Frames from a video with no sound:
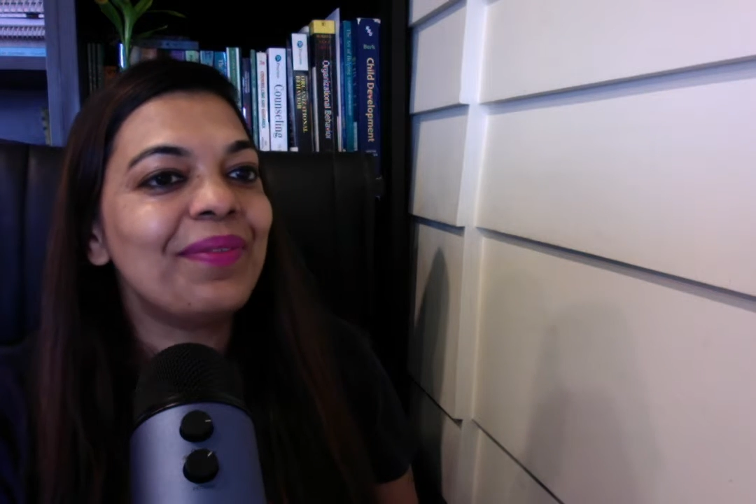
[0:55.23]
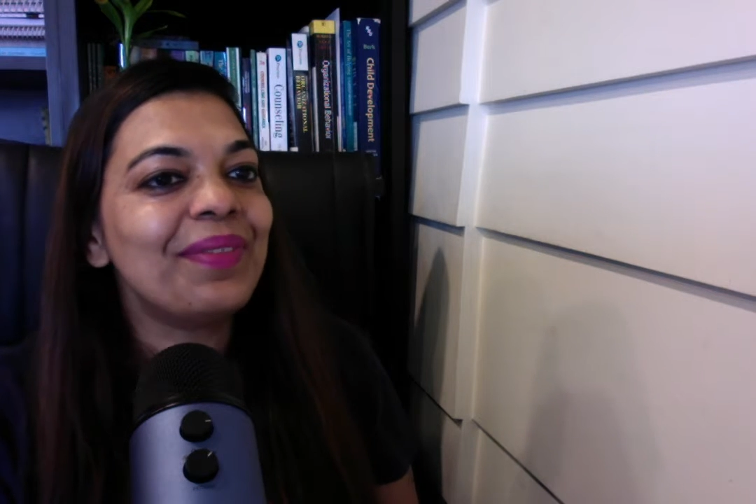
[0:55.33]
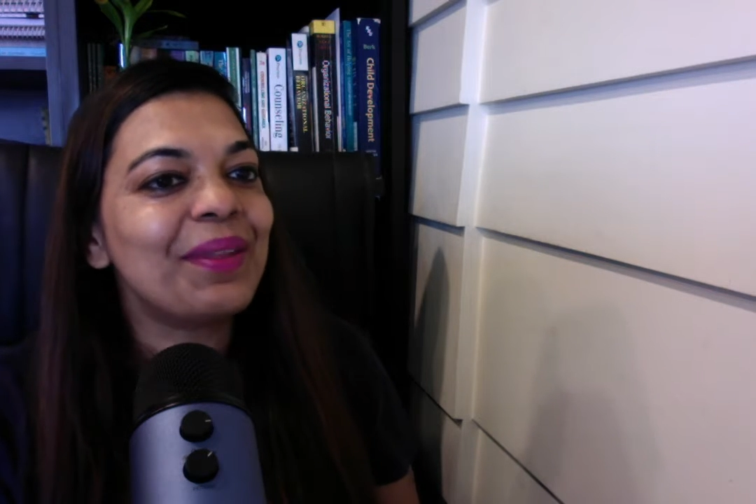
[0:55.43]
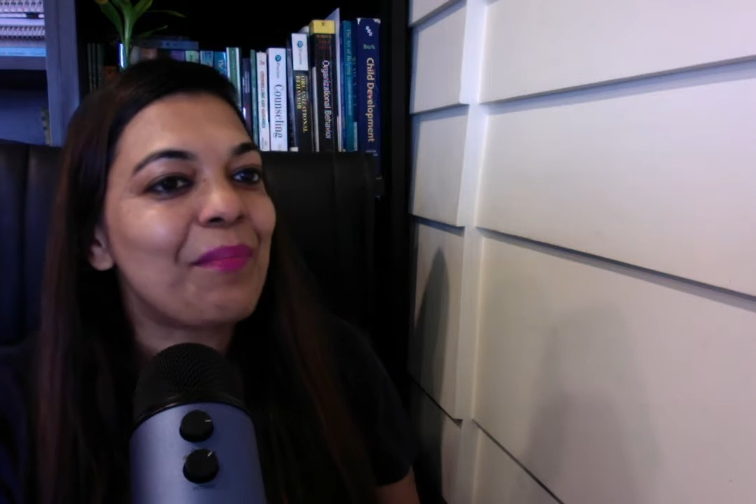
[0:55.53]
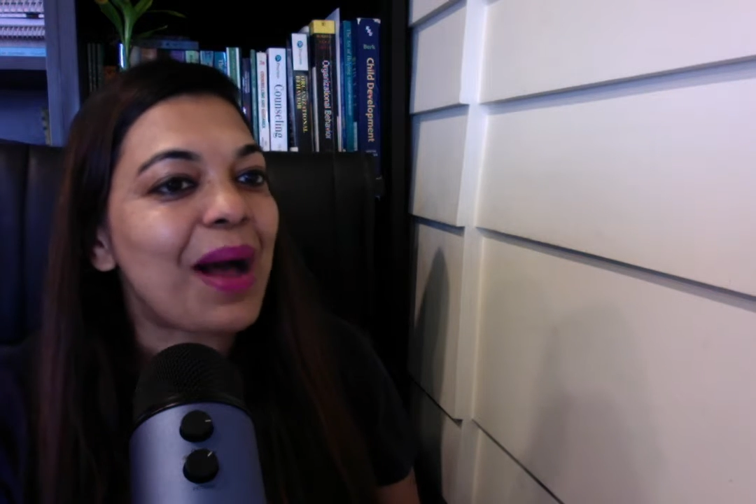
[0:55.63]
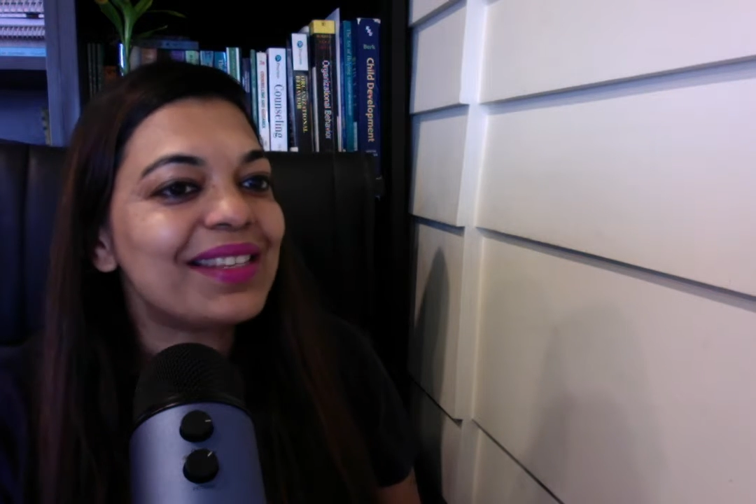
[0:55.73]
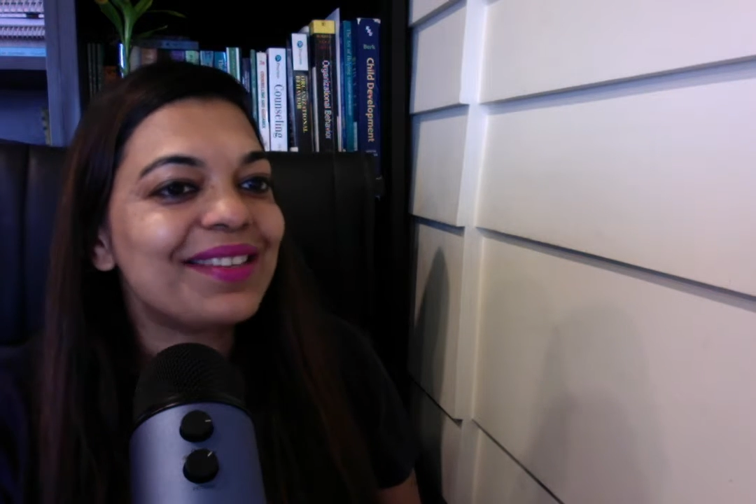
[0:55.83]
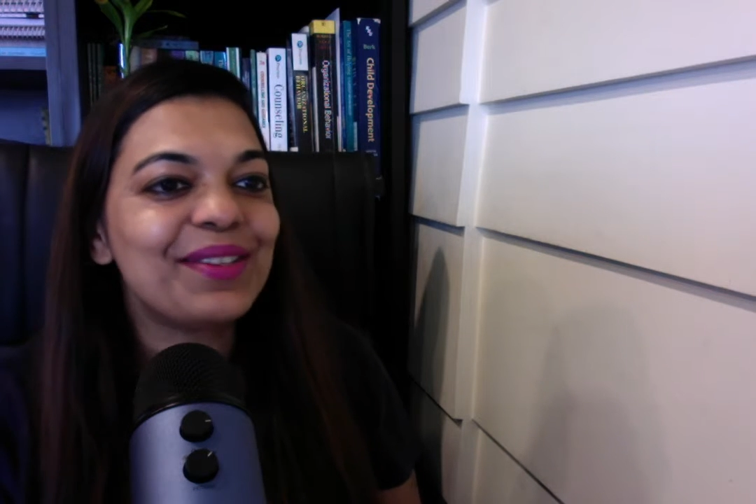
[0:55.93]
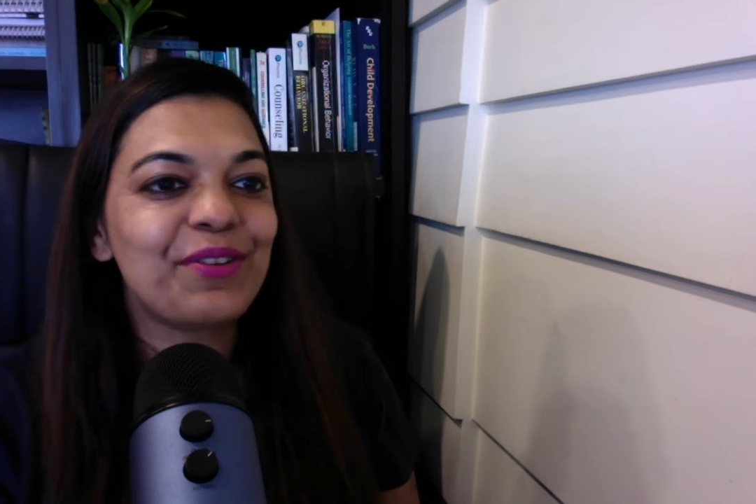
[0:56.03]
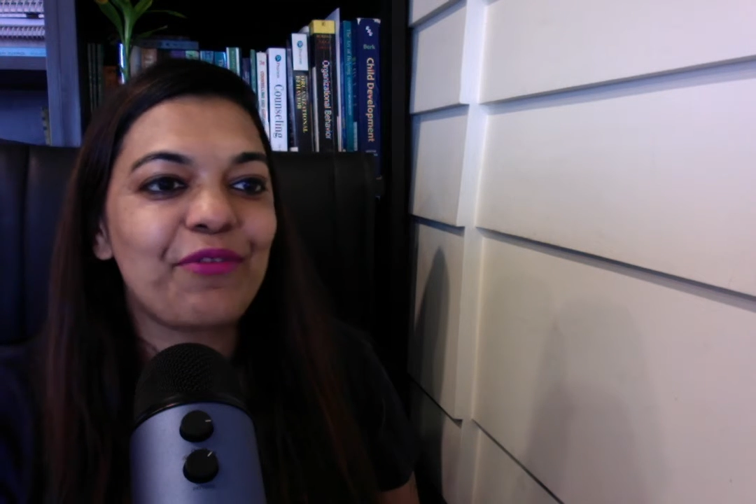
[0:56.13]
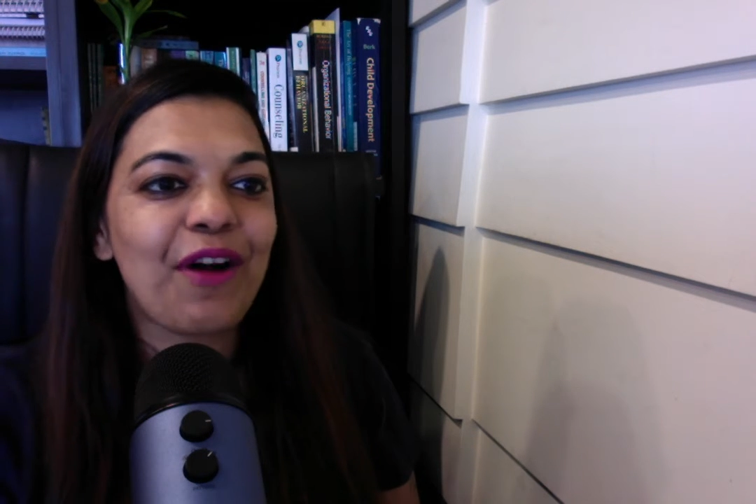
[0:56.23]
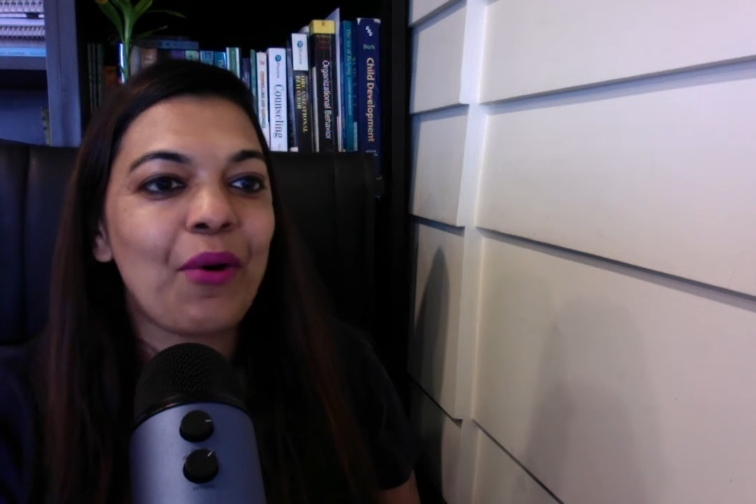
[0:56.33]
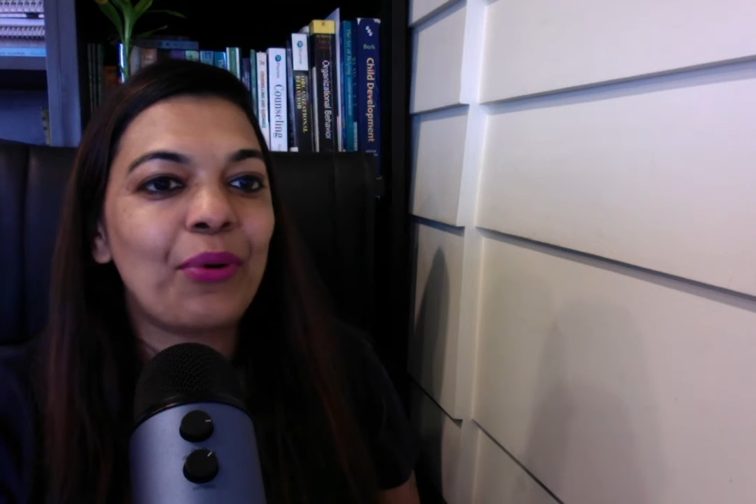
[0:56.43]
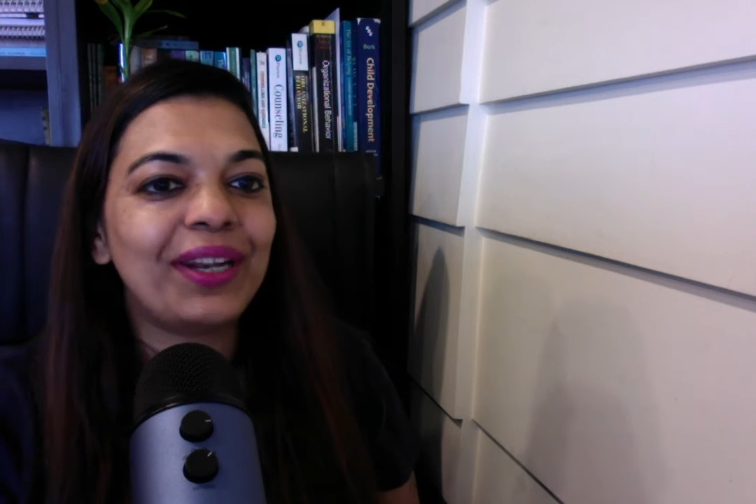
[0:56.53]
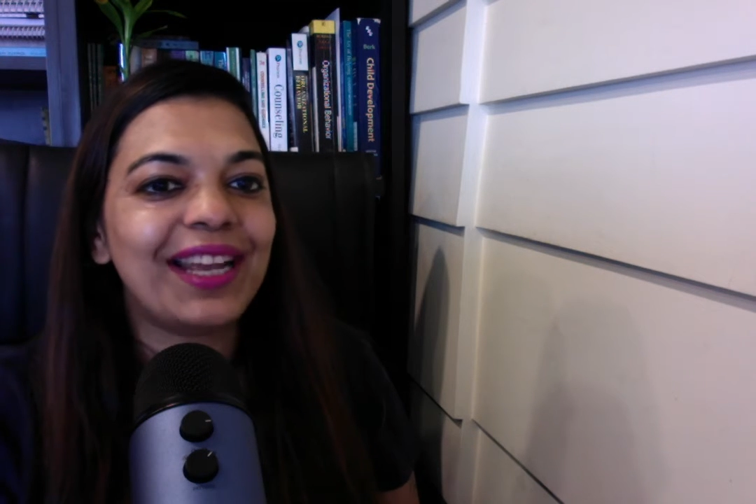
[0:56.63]
the masters of our
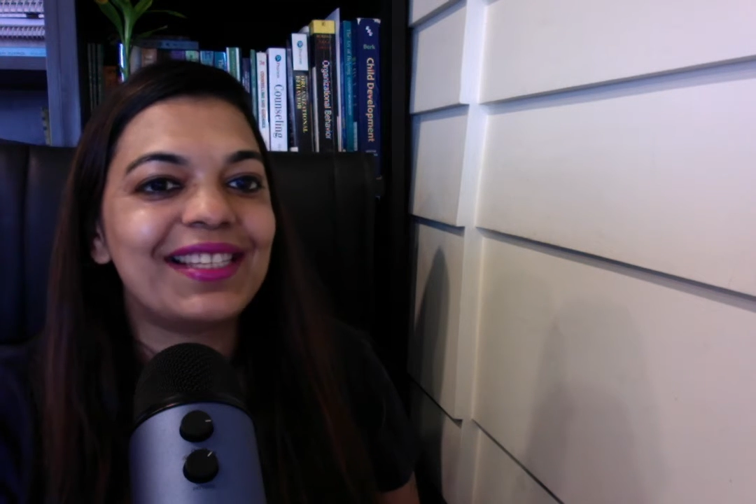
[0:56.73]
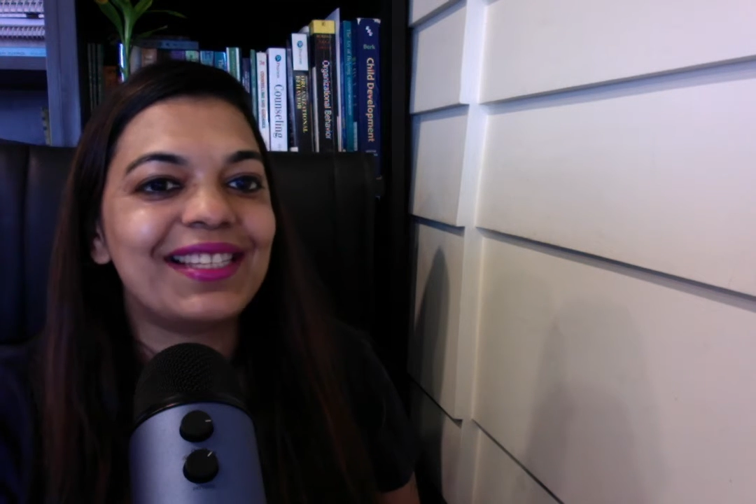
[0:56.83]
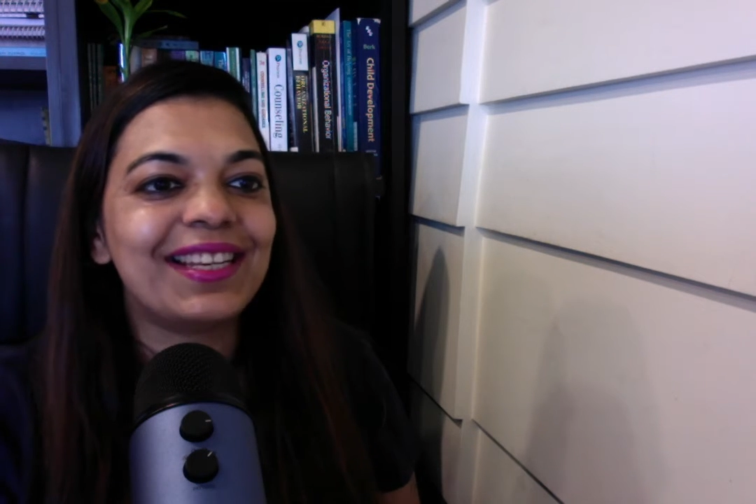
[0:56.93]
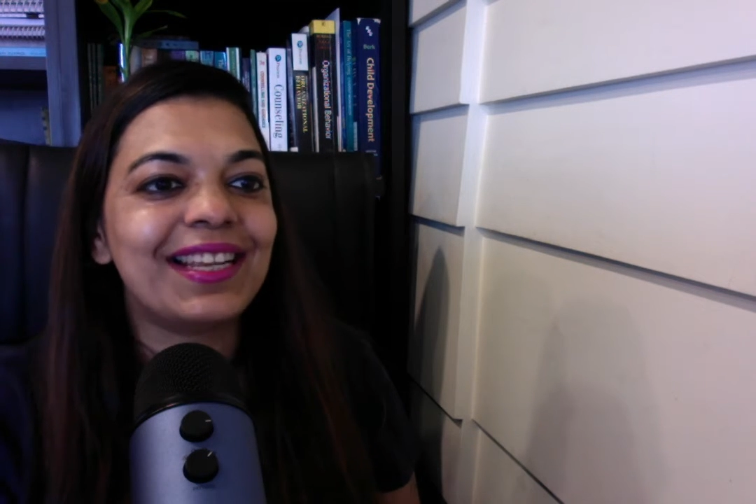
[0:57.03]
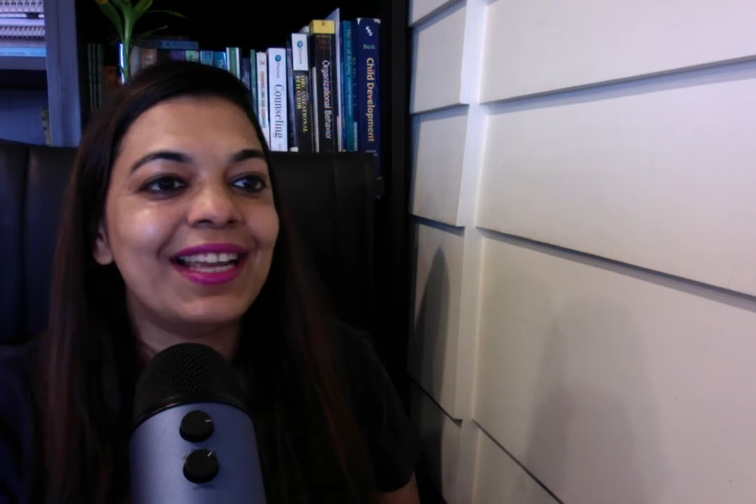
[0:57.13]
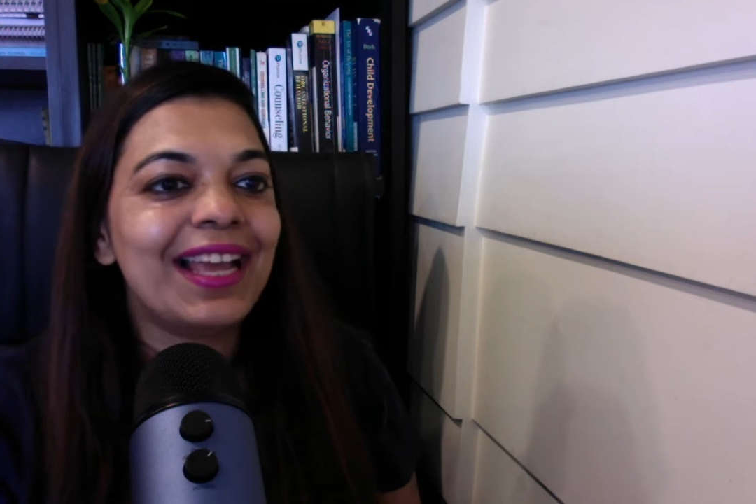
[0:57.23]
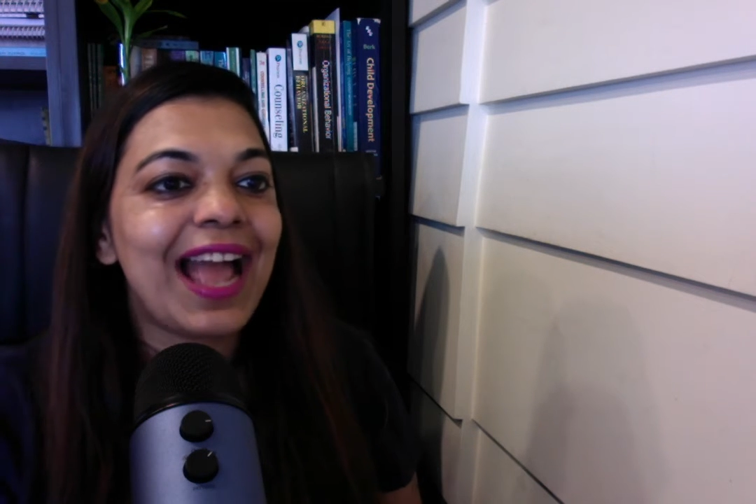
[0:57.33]
own destiny,